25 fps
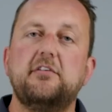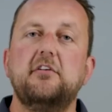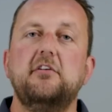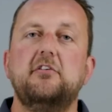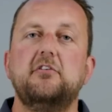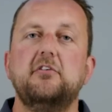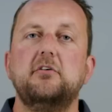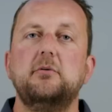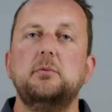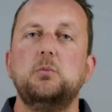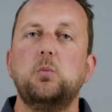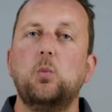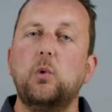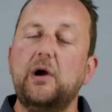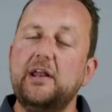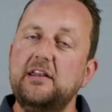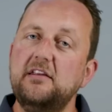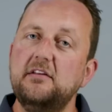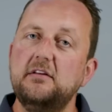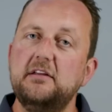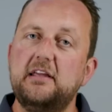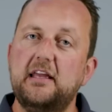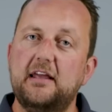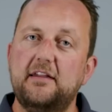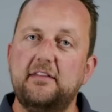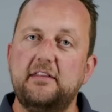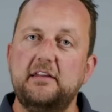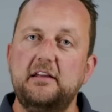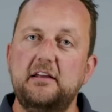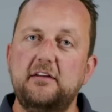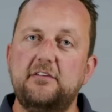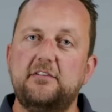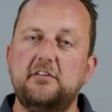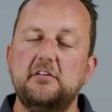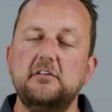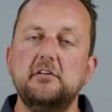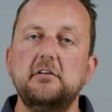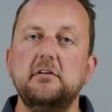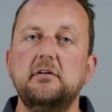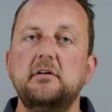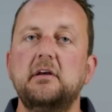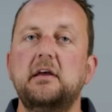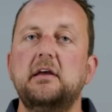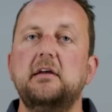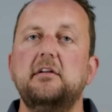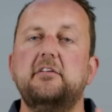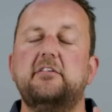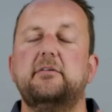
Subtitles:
to do when you get the ECU